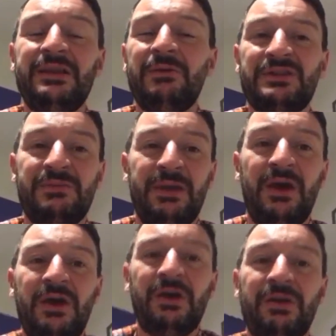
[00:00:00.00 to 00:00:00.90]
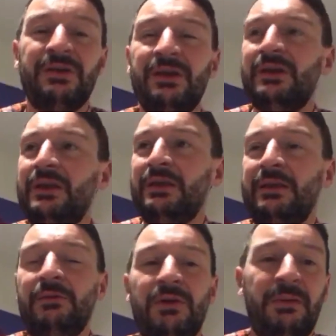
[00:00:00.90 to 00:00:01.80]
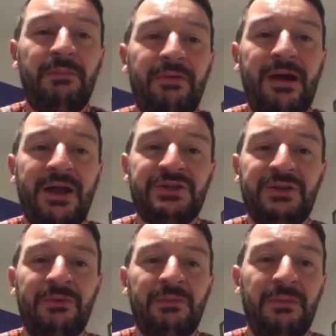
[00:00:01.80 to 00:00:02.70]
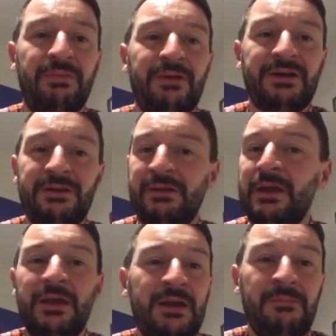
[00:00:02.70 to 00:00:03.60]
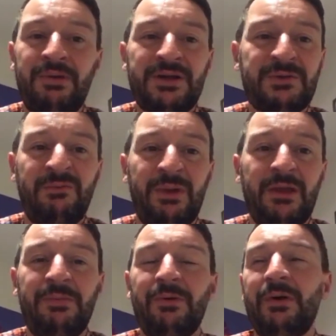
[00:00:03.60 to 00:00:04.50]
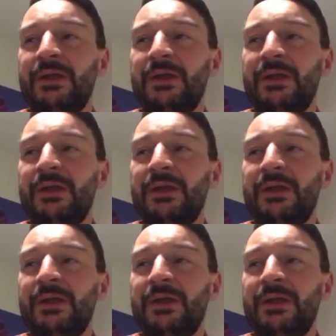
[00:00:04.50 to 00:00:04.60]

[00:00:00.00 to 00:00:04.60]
You want to be heard. You want to be brash. You want to be brash with people.